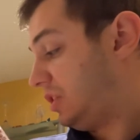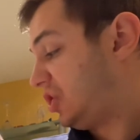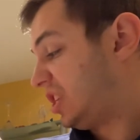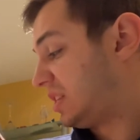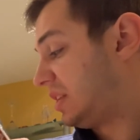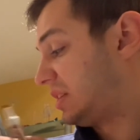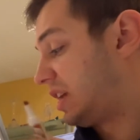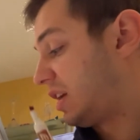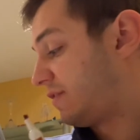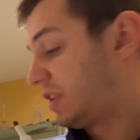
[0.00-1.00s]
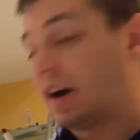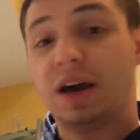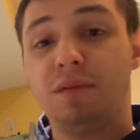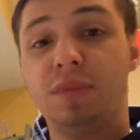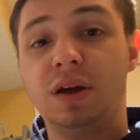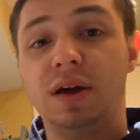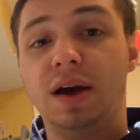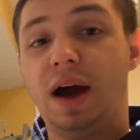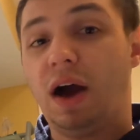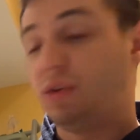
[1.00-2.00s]
Just in the sake of time,
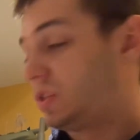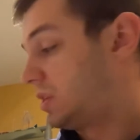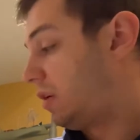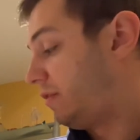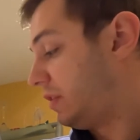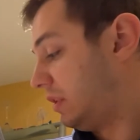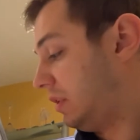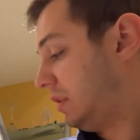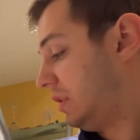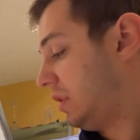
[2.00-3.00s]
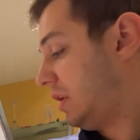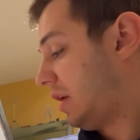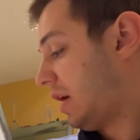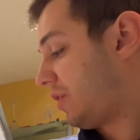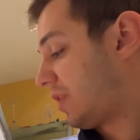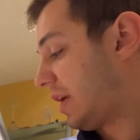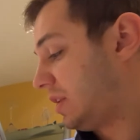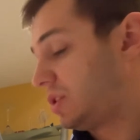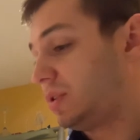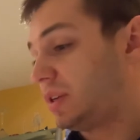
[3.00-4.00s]
I'll solve it, and your
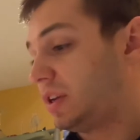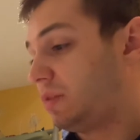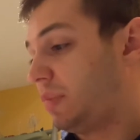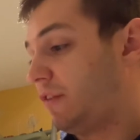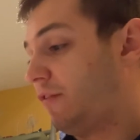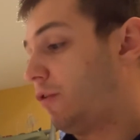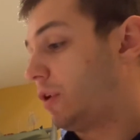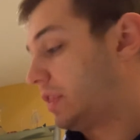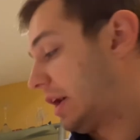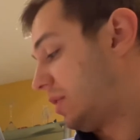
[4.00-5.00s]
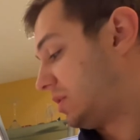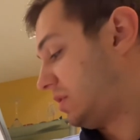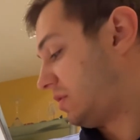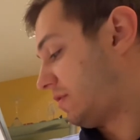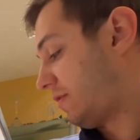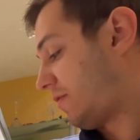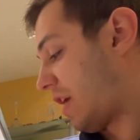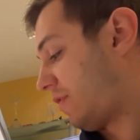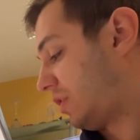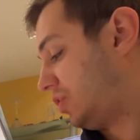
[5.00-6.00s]
answer is going to be
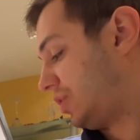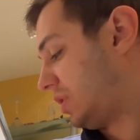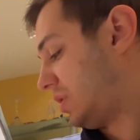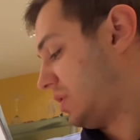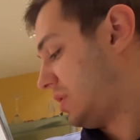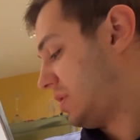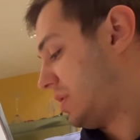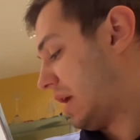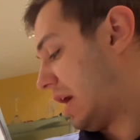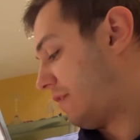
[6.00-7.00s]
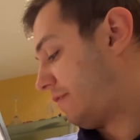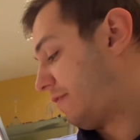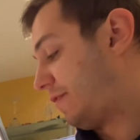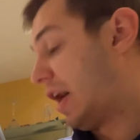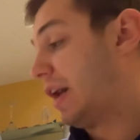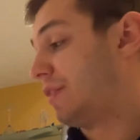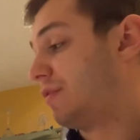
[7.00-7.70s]
4,505.